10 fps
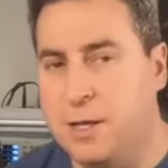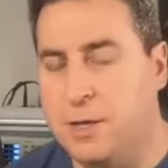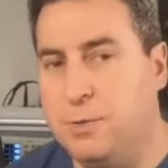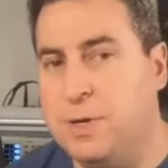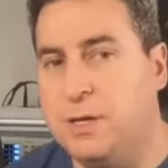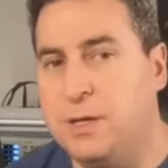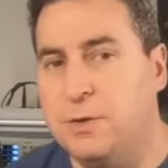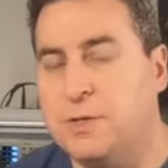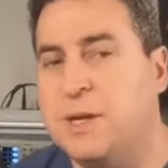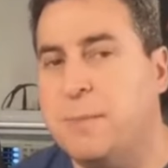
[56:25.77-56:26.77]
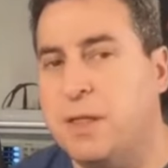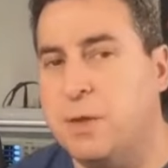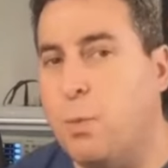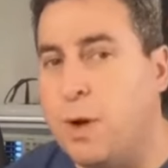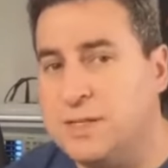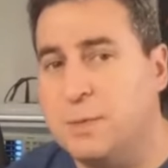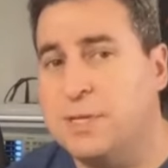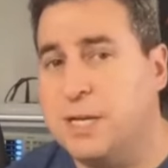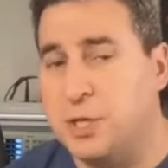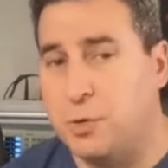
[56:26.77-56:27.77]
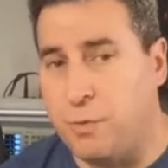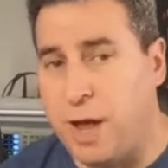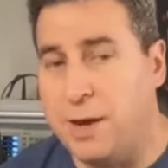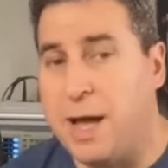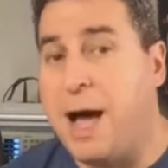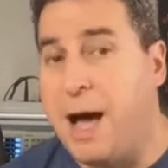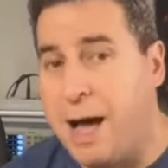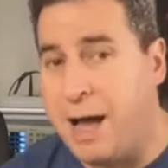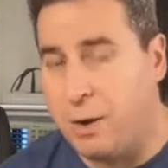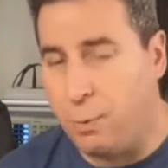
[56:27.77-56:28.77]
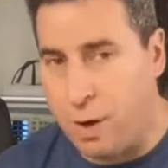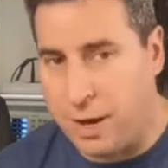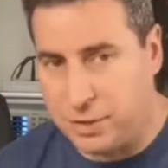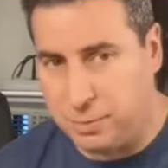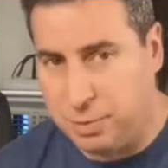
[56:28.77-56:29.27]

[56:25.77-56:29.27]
You, you're somebody that wants to potentially run a higher wattage